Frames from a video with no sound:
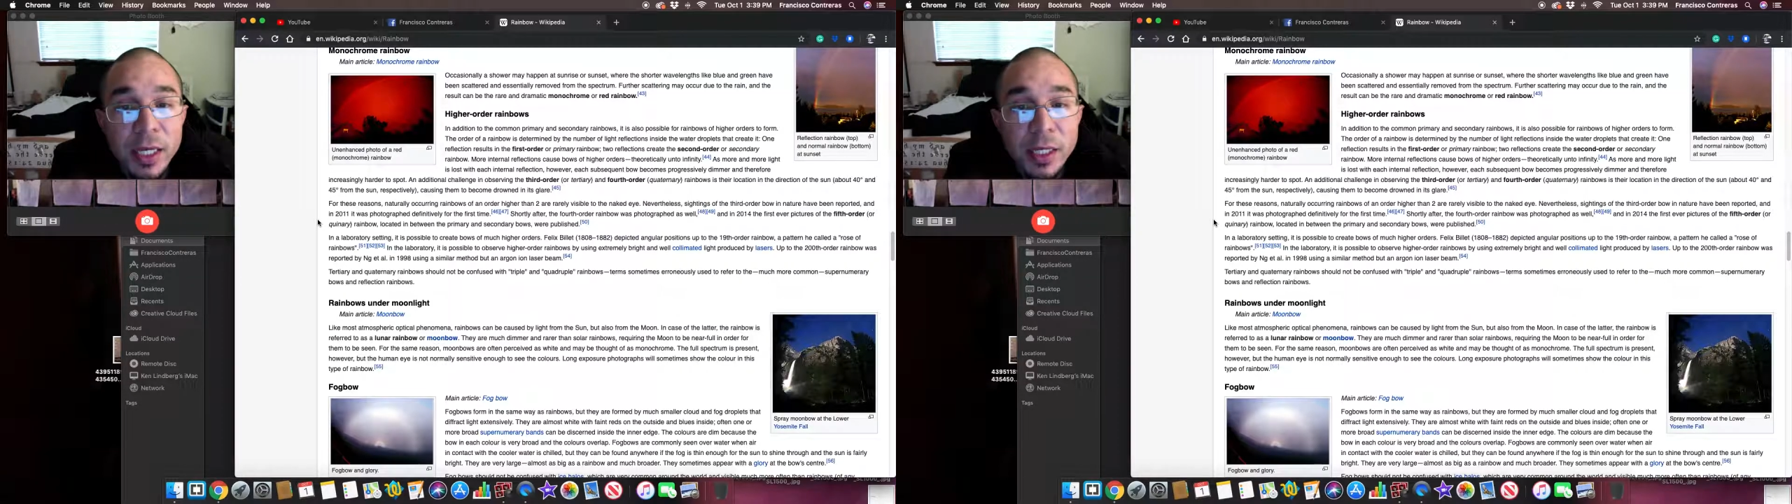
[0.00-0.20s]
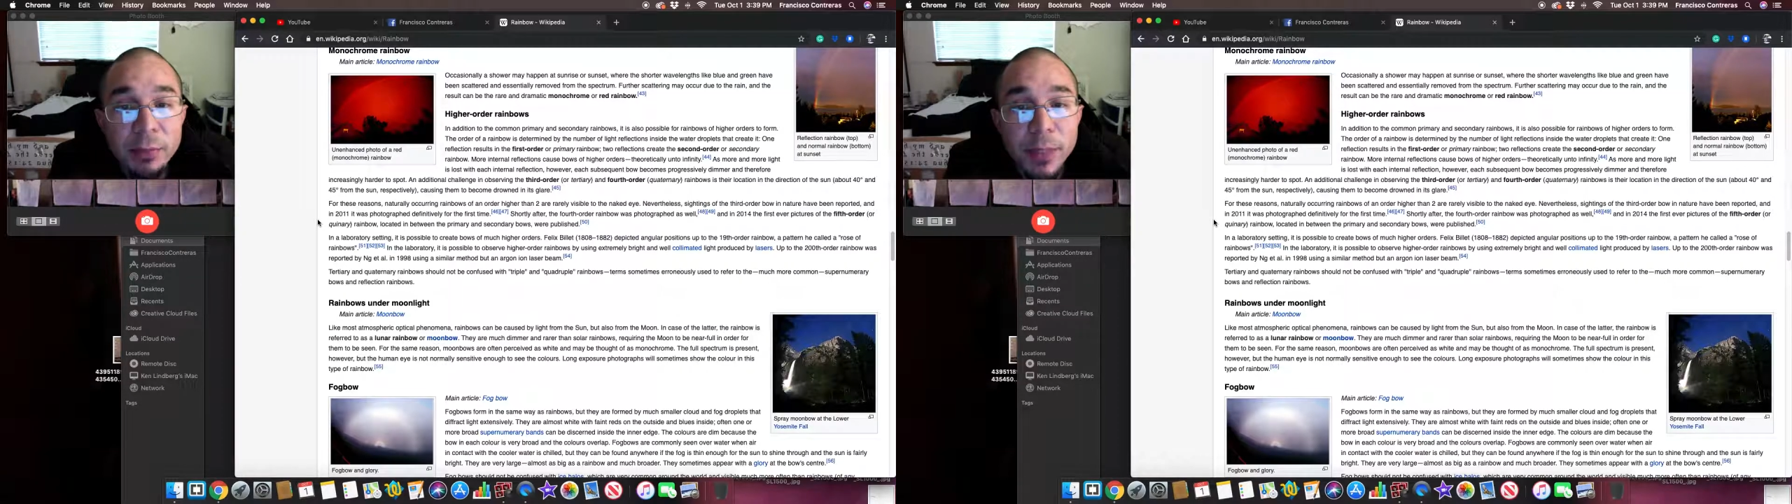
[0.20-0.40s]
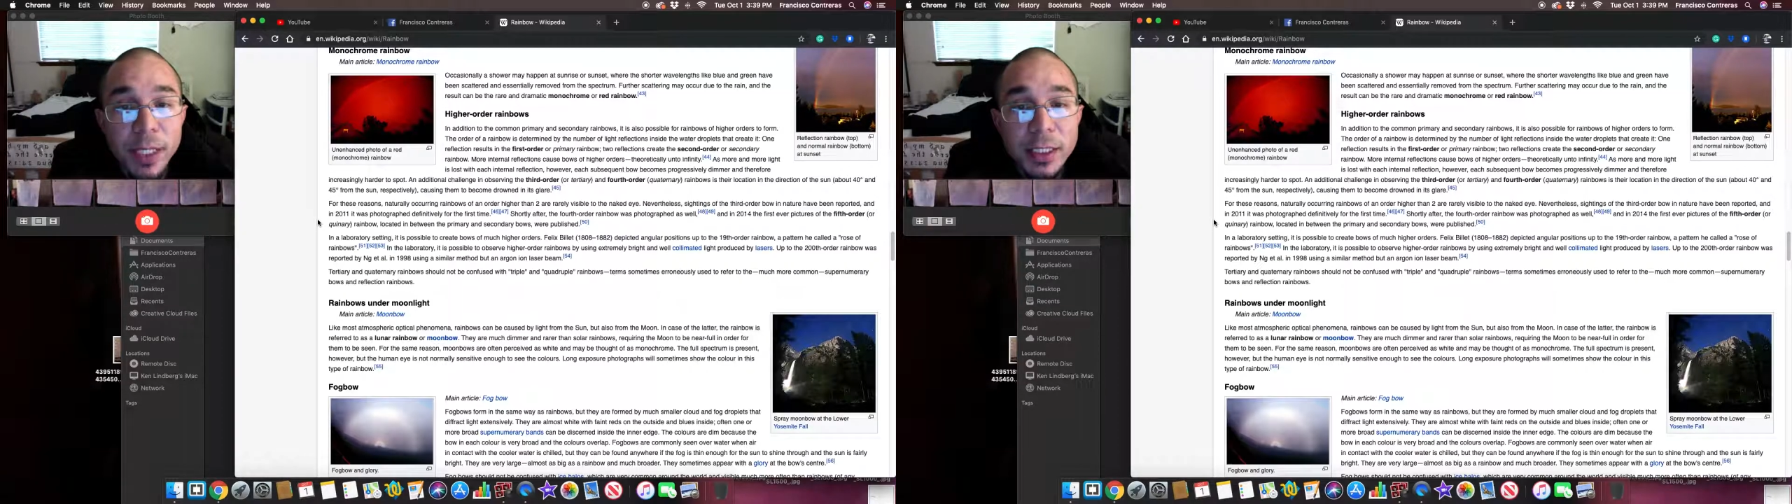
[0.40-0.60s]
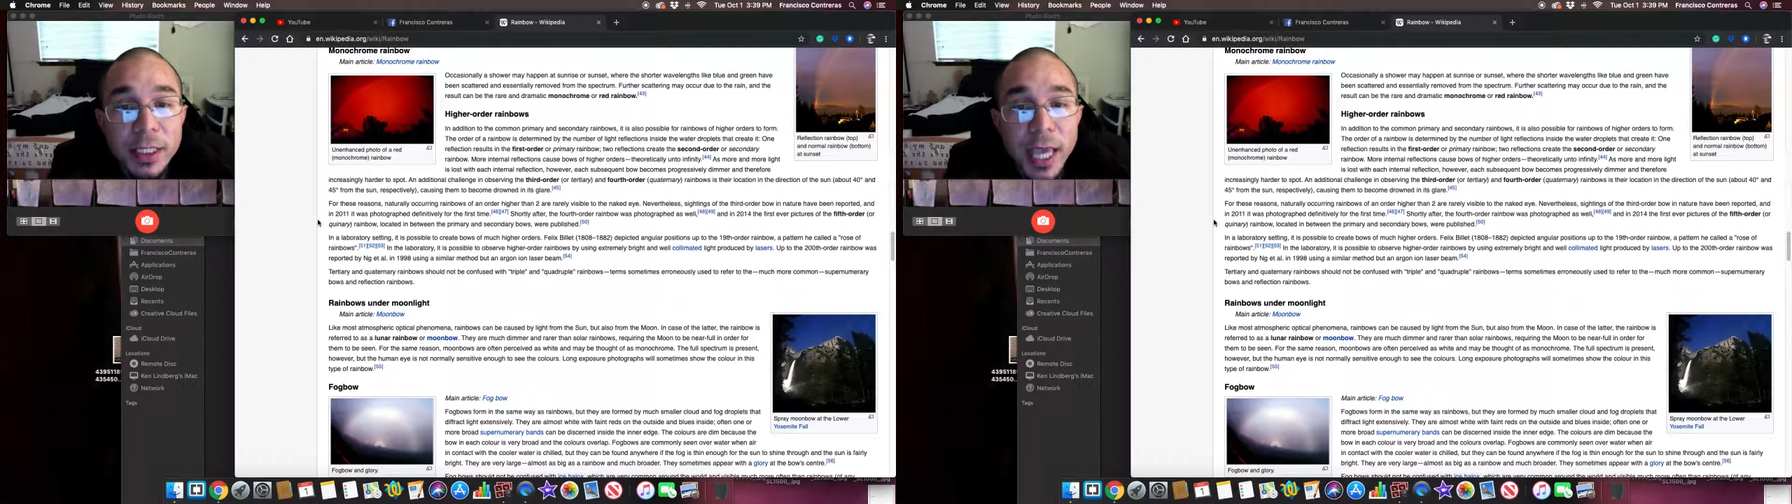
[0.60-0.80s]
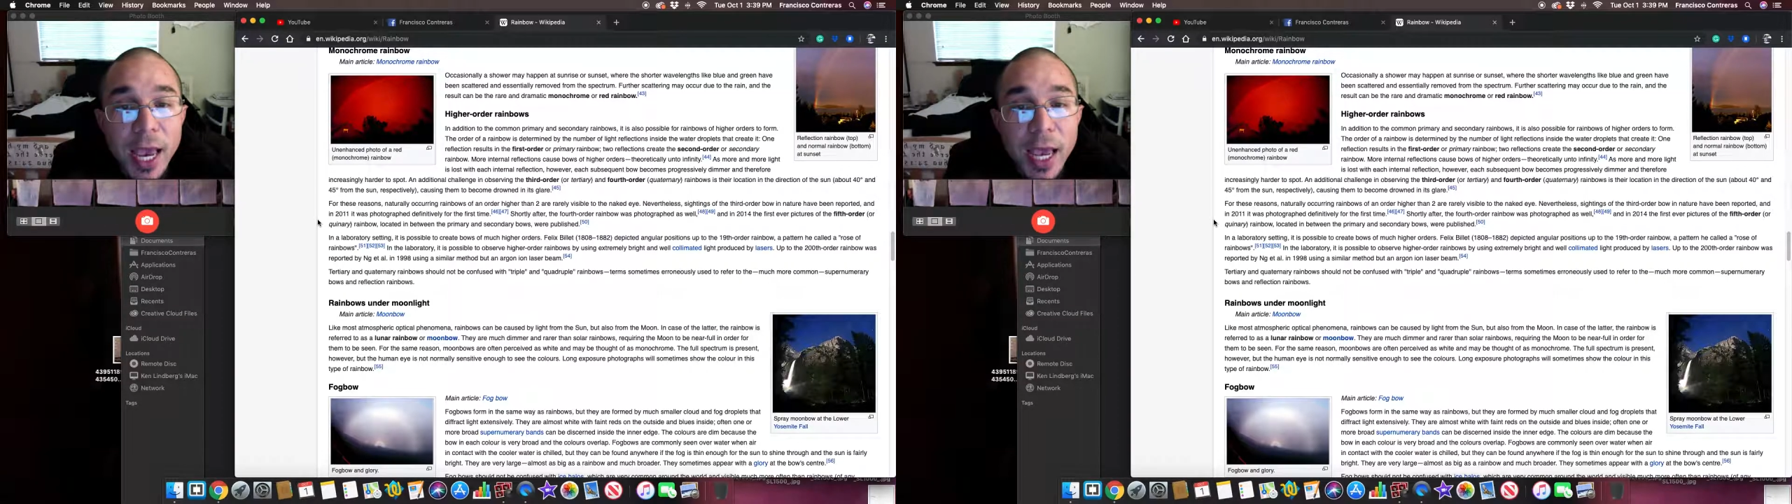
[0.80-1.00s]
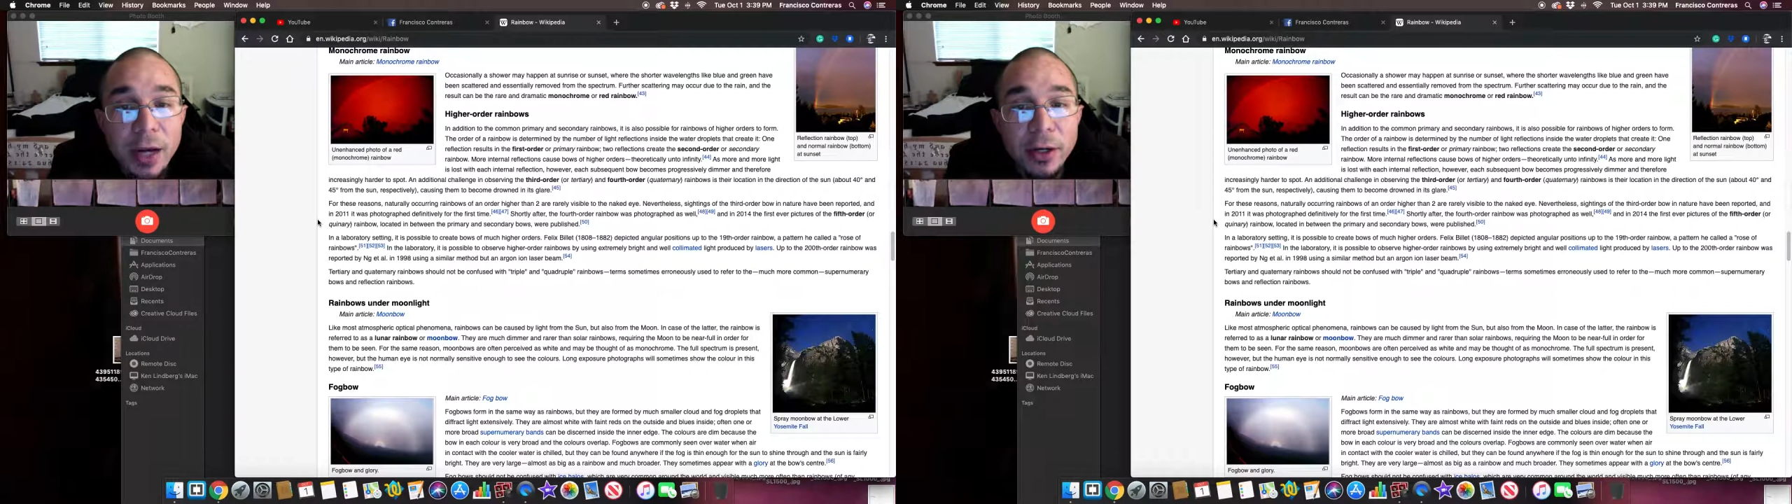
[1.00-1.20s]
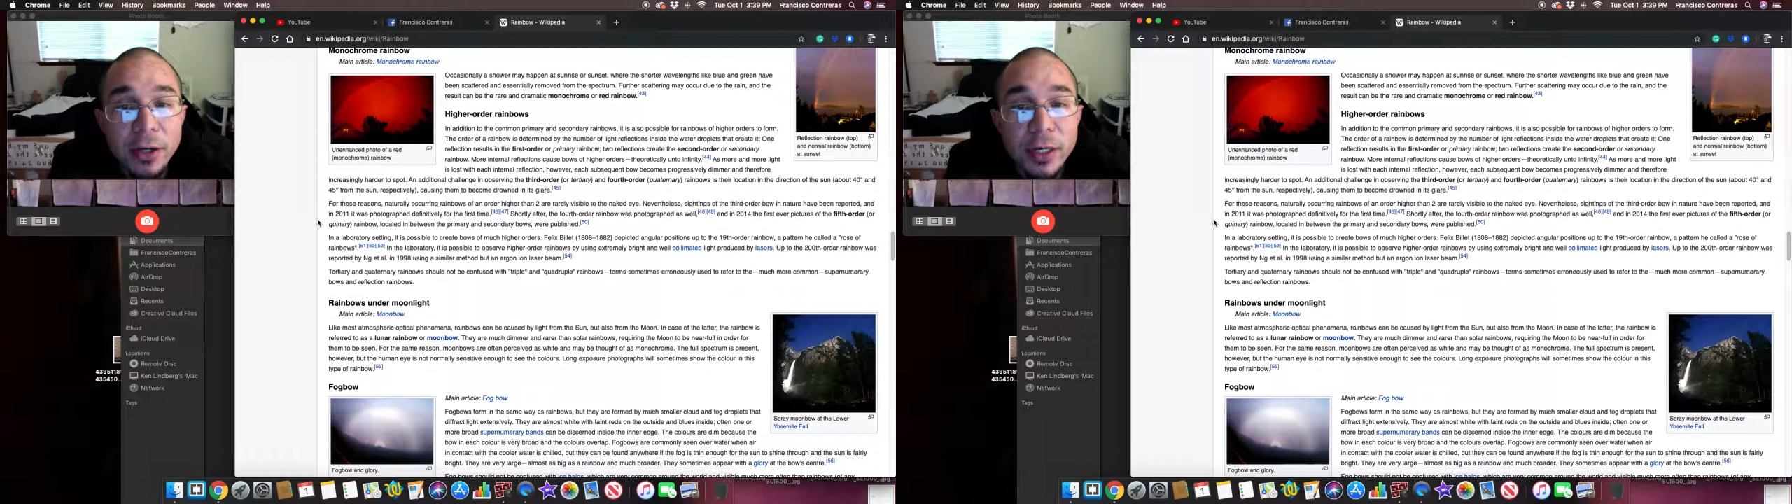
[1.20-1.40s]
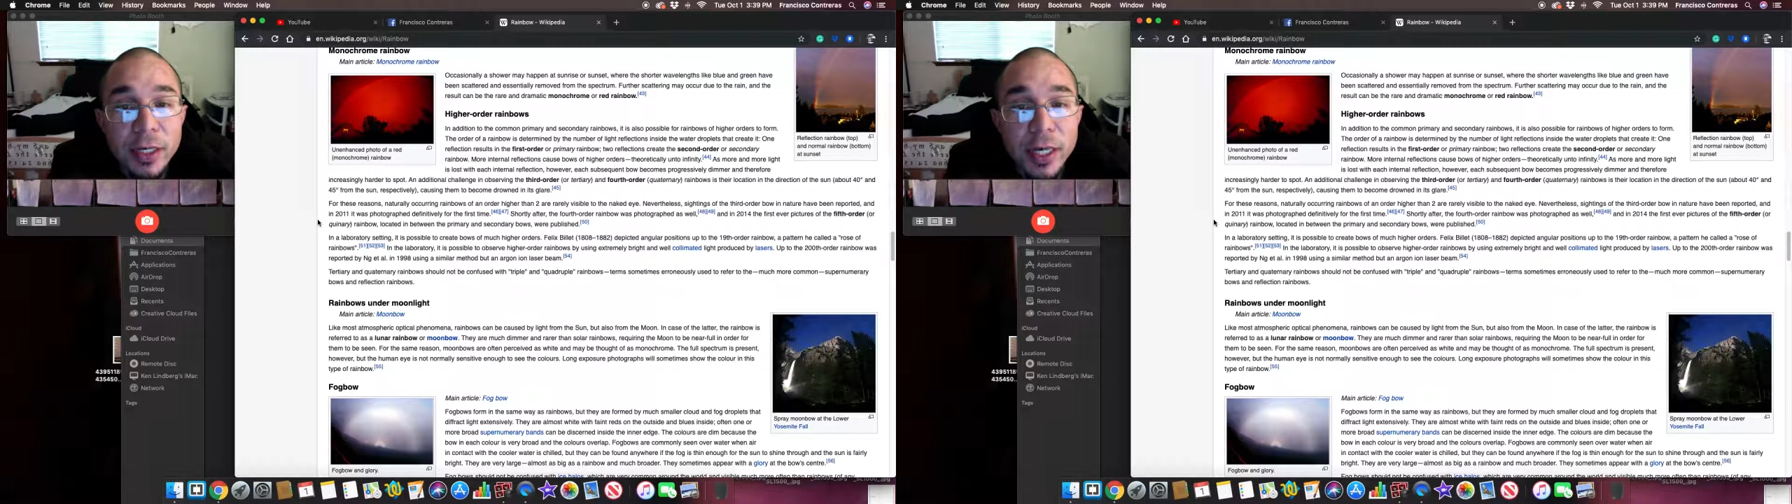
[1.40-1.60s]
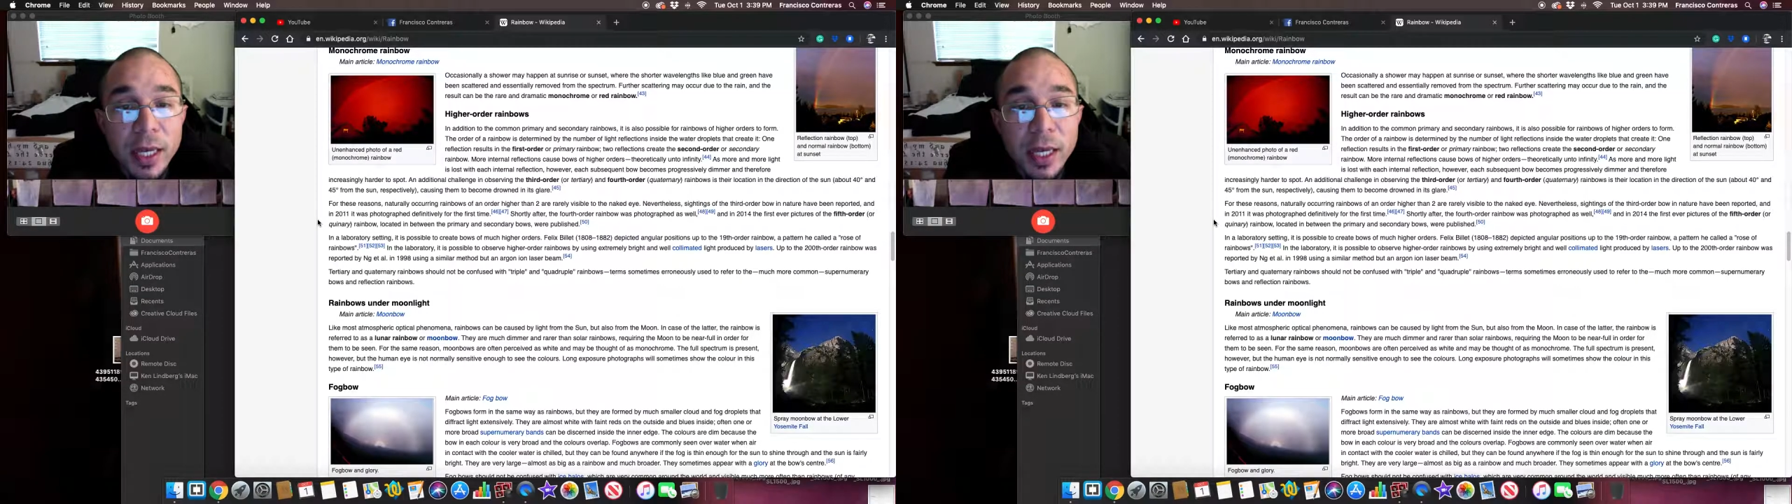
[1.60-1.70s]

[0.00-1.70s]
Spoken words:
been scattered